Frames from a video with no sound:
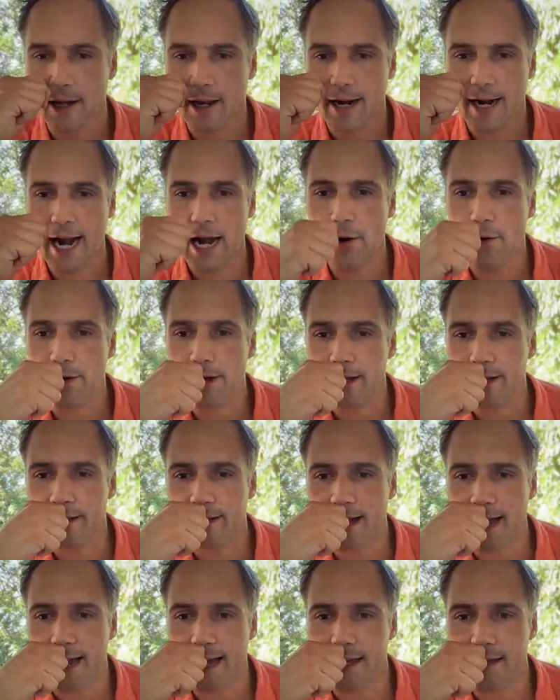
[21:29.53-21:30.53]
Raluca
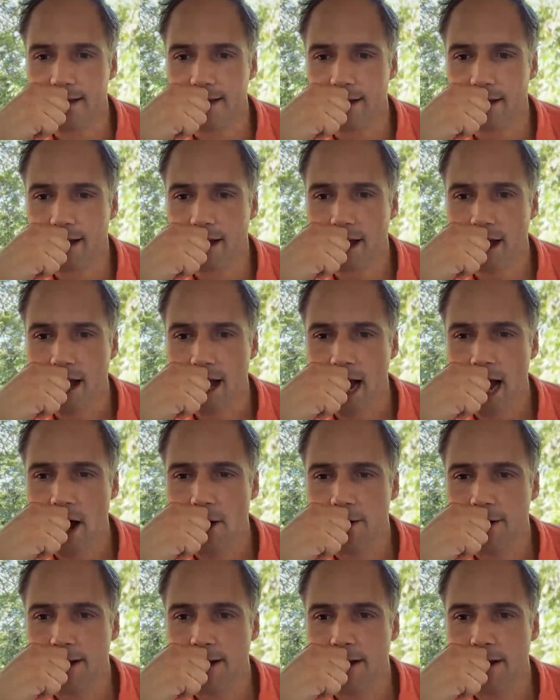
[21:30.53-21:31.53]
says,
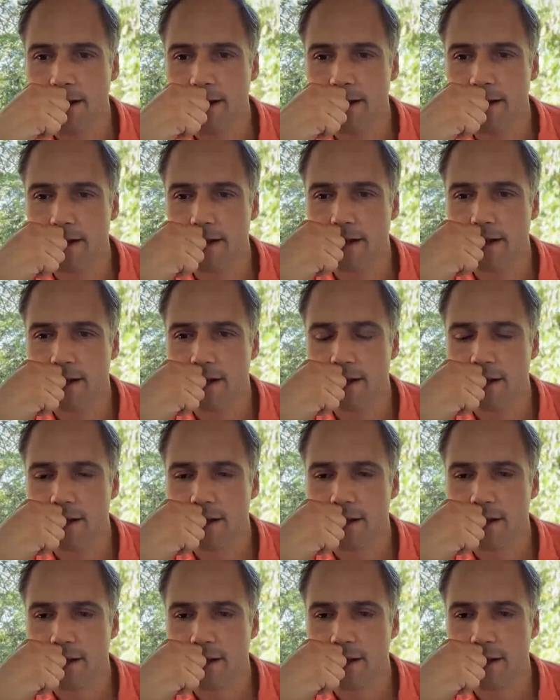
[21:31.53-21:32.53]
how
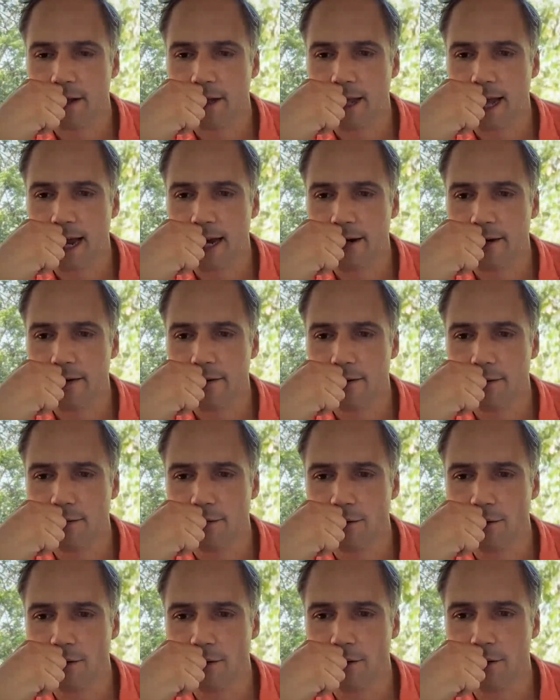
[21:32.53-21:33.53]
can
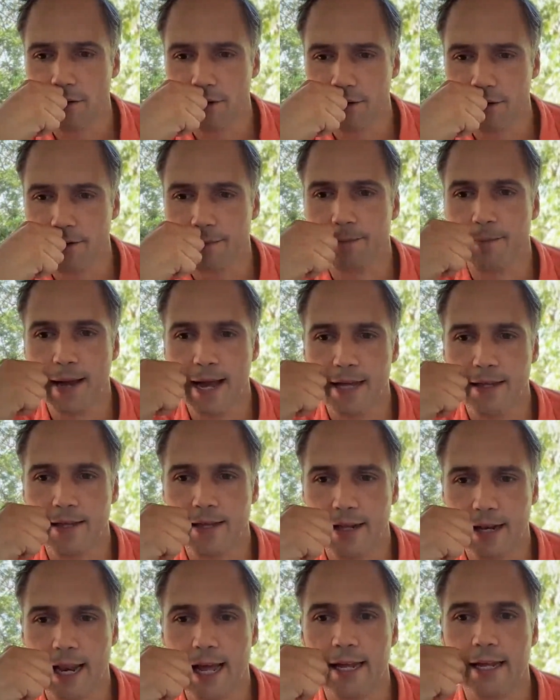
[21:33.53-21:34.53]
rules,
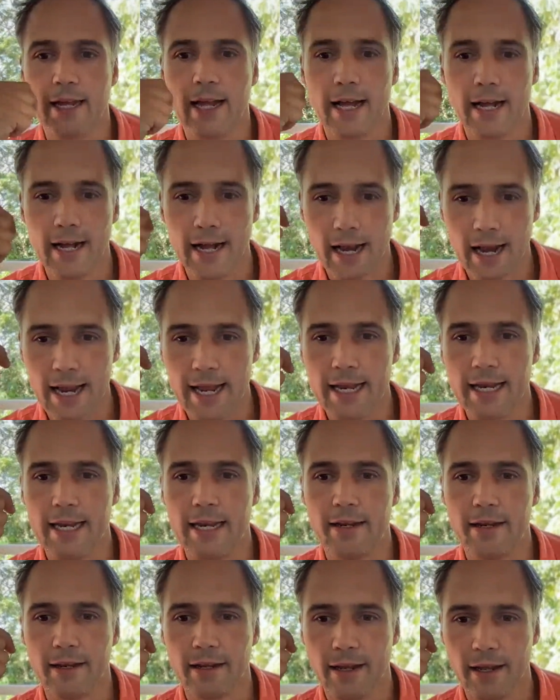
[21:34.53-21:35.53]
basic like
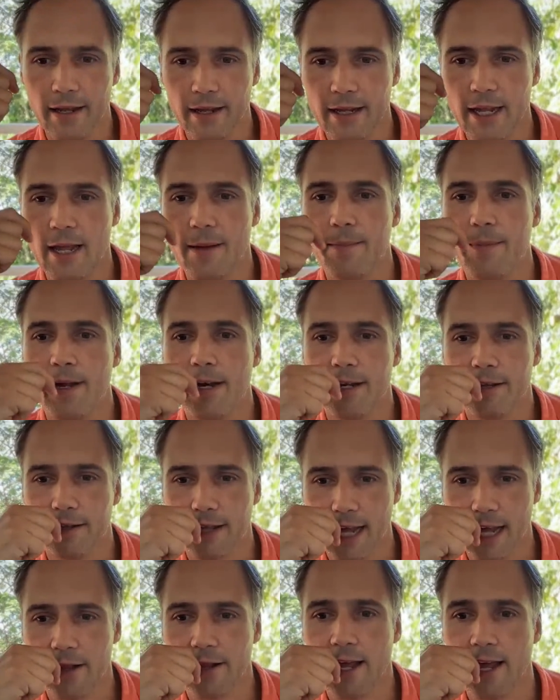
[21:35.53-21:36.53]
cleaning, keeping
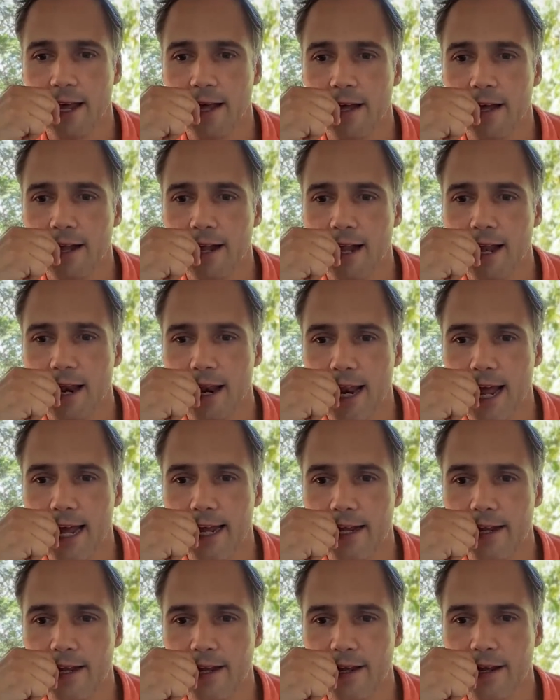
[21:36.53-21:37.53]
schedule,
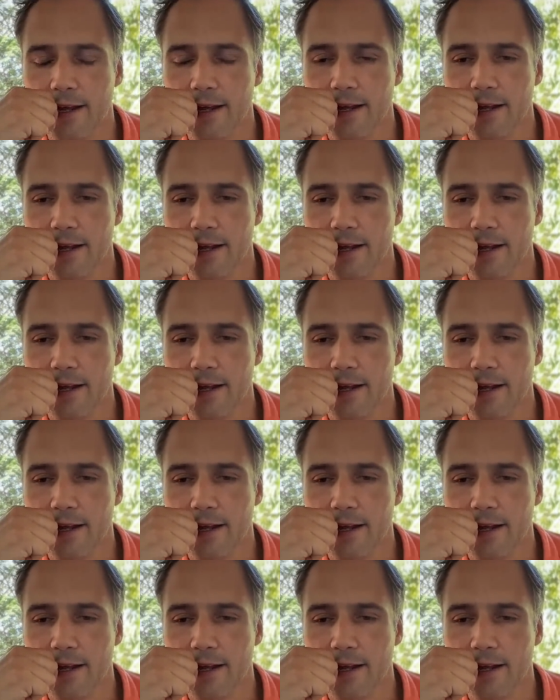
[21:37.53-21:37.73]
like